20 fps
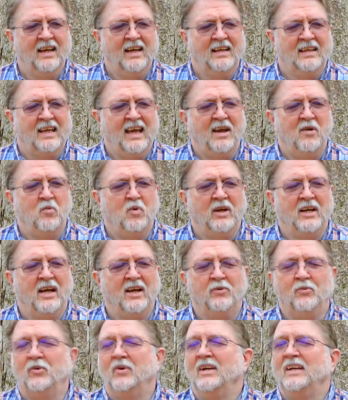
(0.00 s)

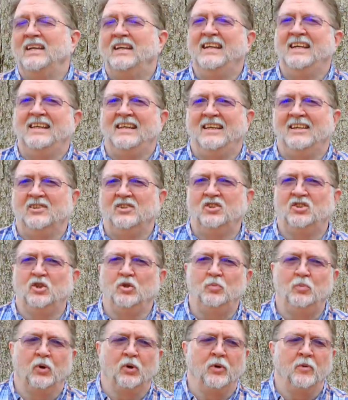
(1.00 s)
K100D
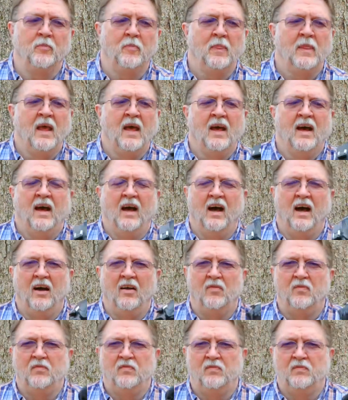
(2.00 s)
Super.
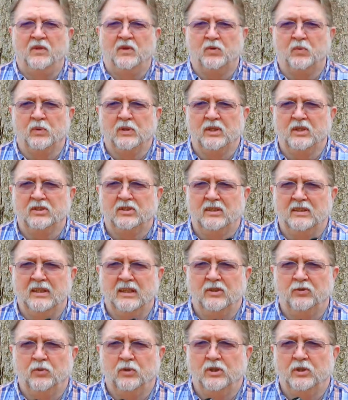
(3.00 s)
This one is
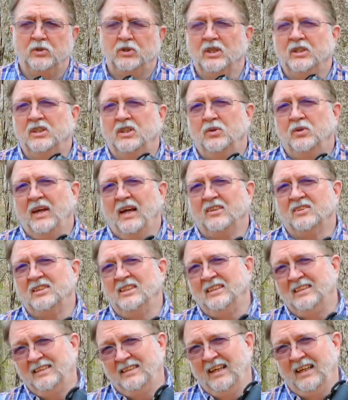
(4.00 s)
introduced in
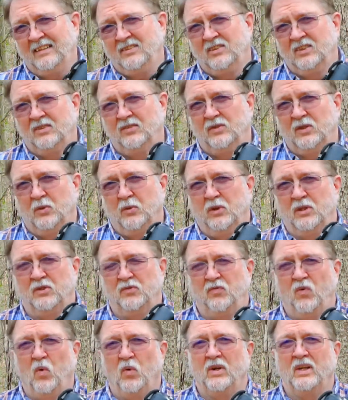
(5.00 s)
2006, so it's
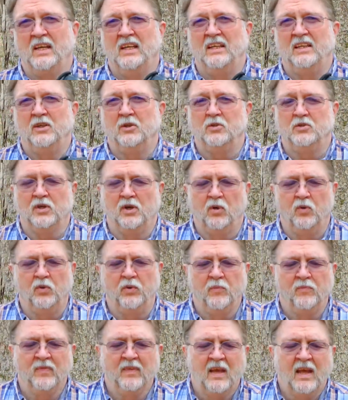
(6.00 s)
14 years old.
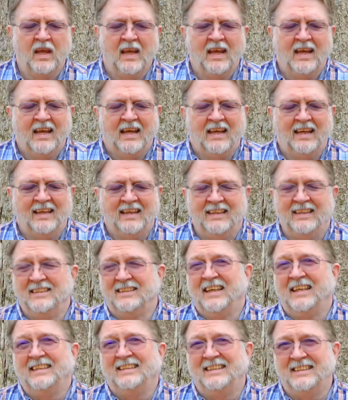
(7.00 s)
It
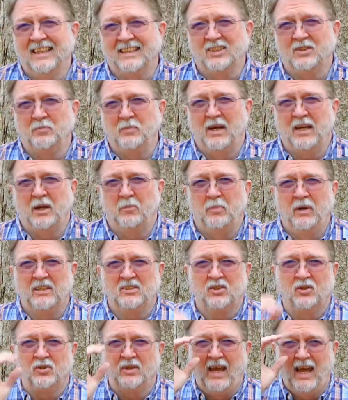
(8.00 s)
is a 6
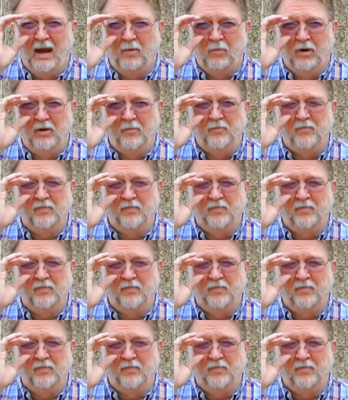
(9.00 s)
megapixel camera,